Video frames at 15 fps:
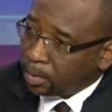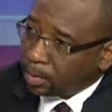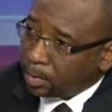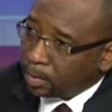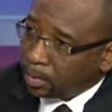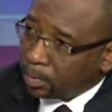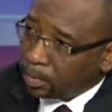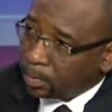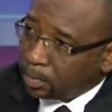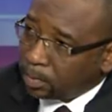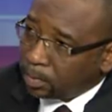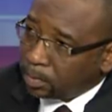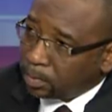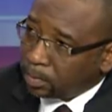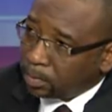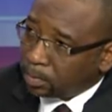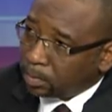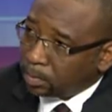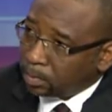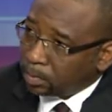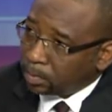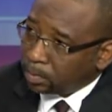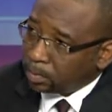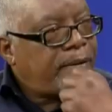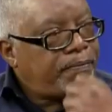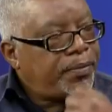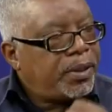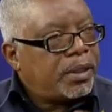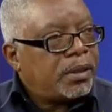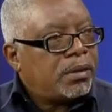Unfortunately, that is
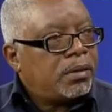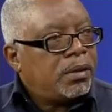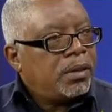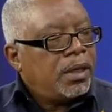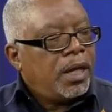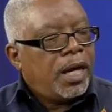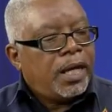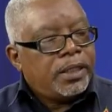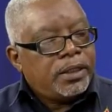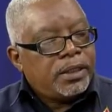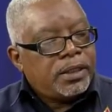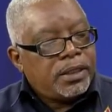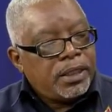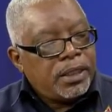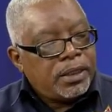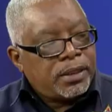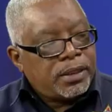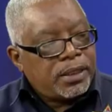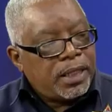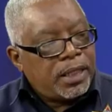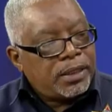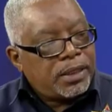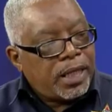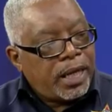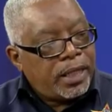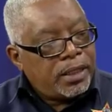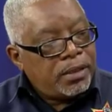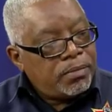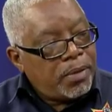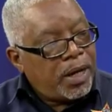happening. And the state stands
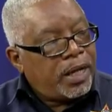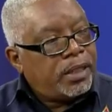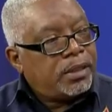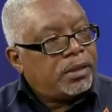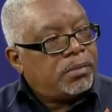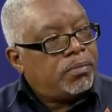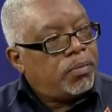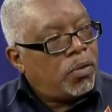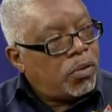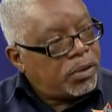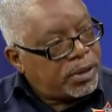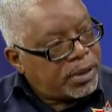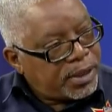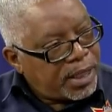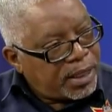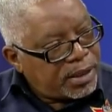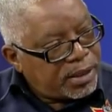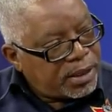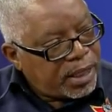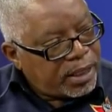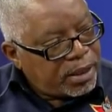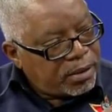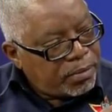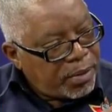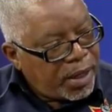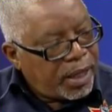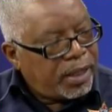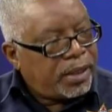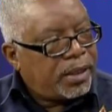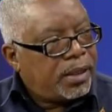idly by, the board stands idly
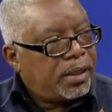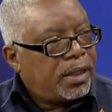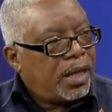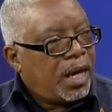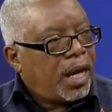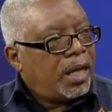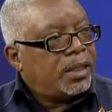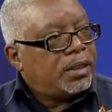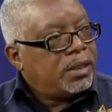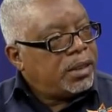by, and